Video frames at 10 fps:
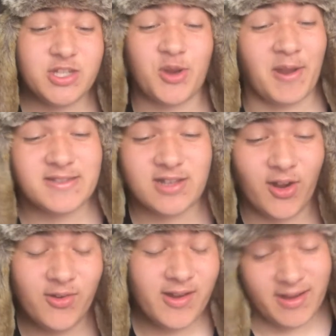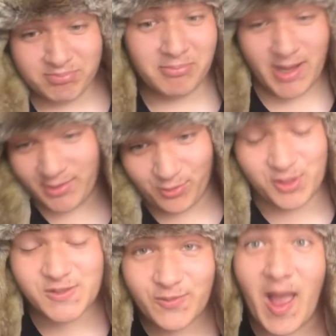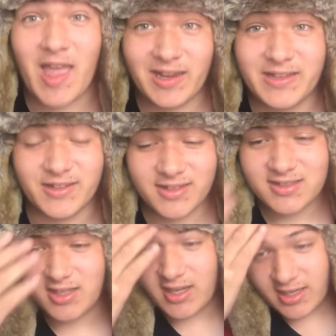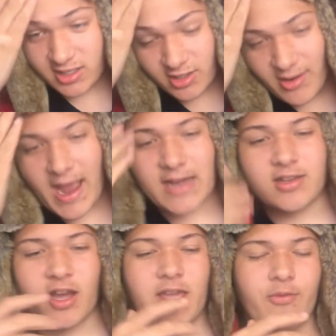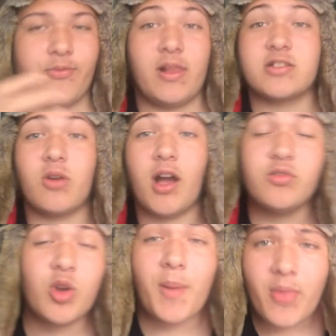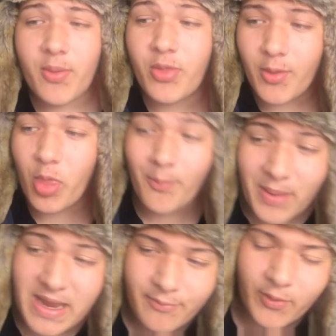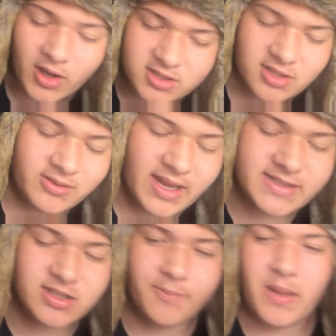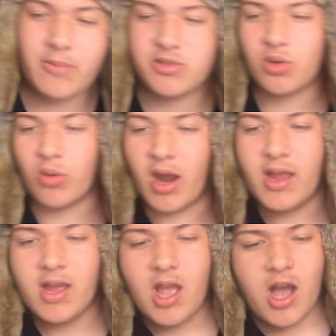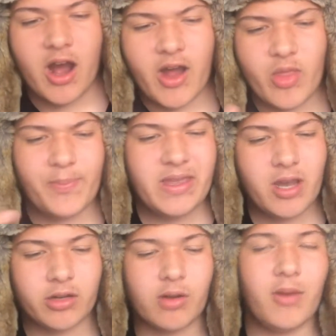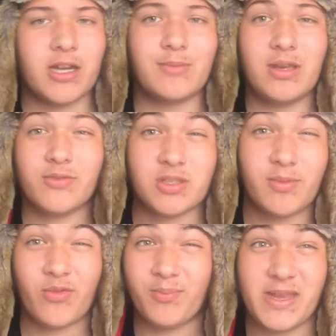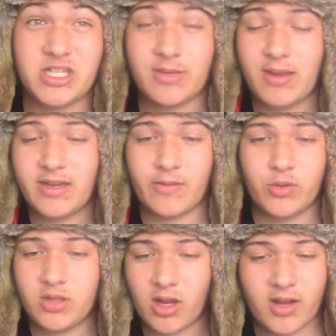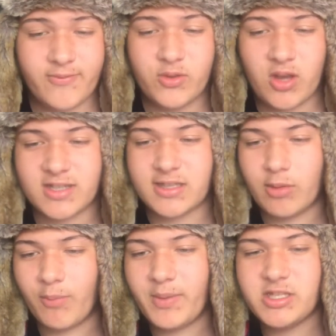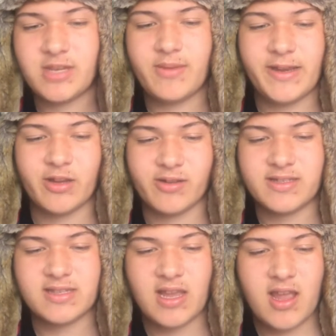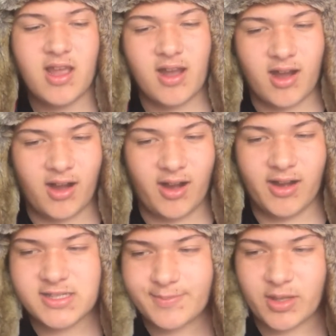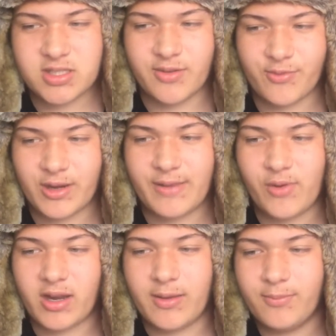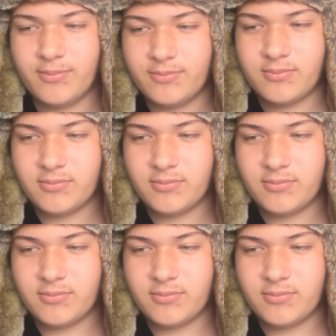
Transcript: tracks go, it was fairly good. You know, it had kind of. Let's talk, I'll talk about the, the, the beat first, okay? So the beat was alright. Uh, the beat kind of reminded me of something from BG Media. If you if you guys don't know what BG Media is, uh, it's a bunch of really fucking